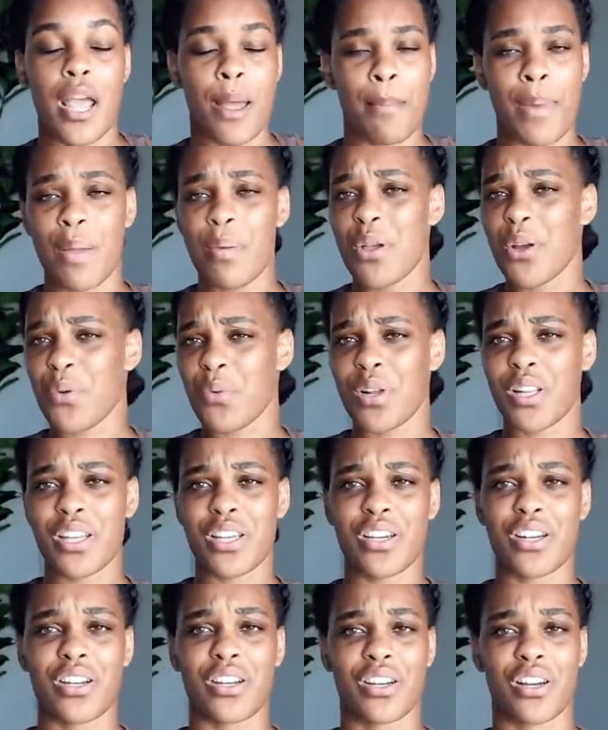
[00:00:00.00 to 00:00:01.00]
maybe you're a really
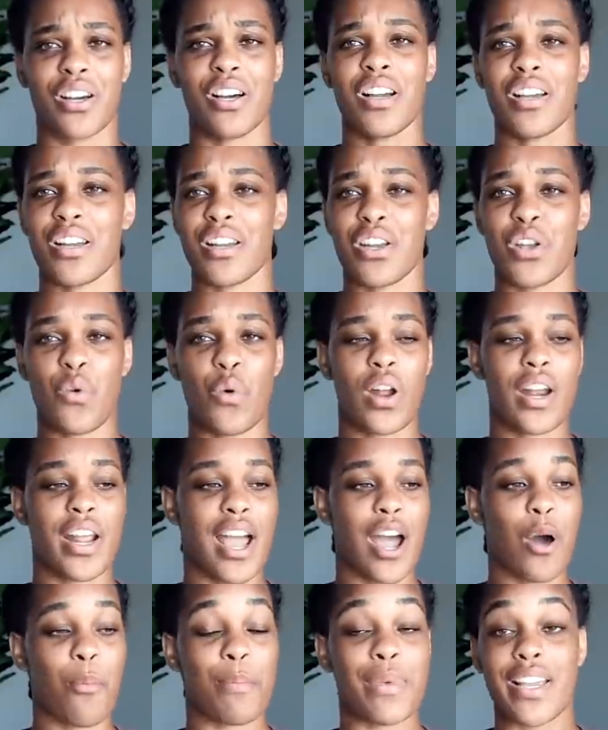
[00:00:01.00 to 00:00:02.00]
good cook and you want to
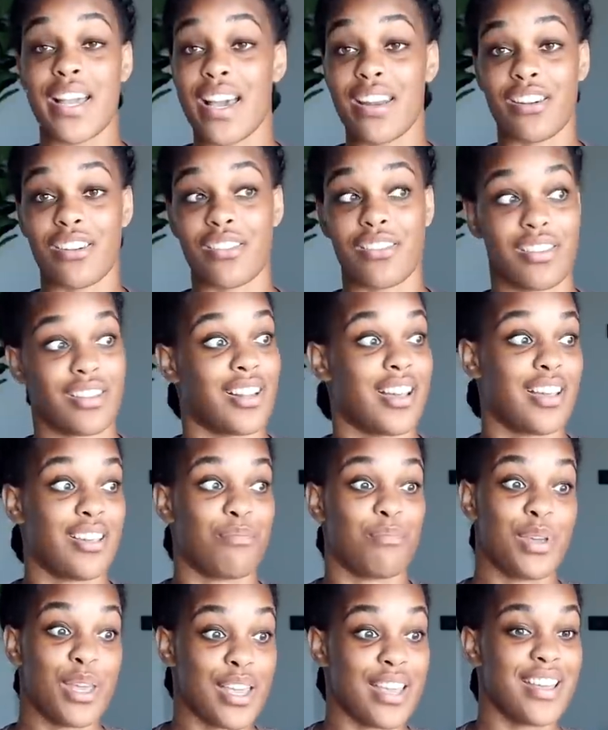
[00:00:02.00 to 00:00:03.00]
help beginners like
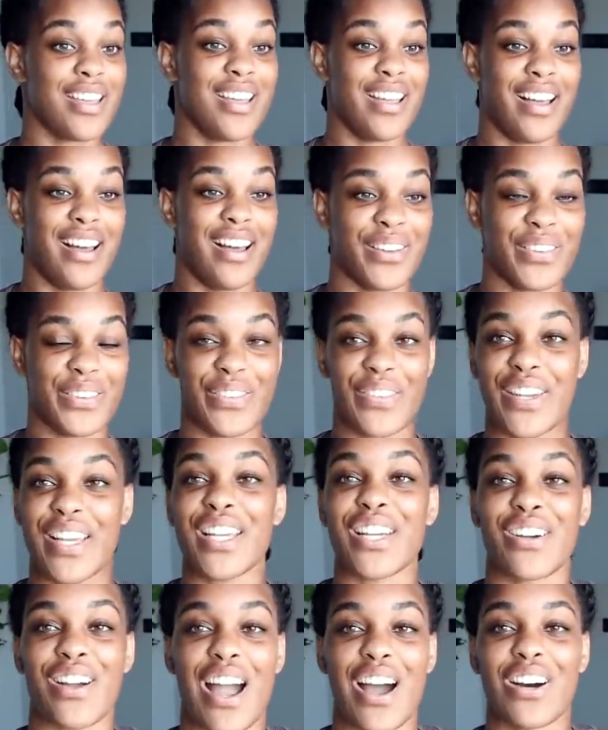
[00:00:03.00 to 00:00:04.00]
me
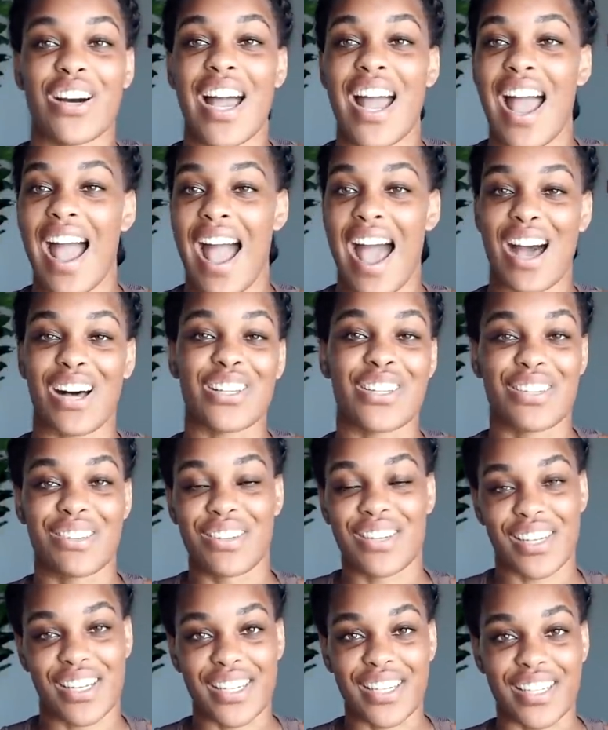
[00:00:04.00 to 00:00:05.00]
figure out how to
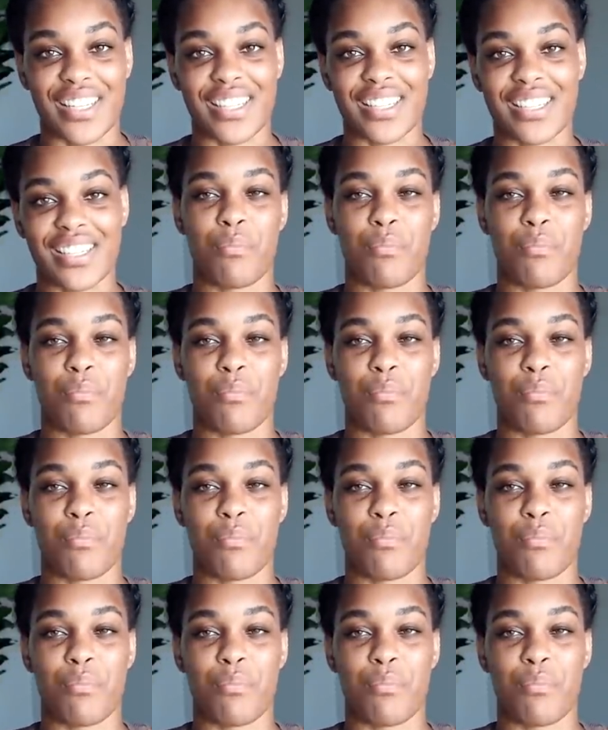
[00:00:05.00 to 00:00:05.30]
cook.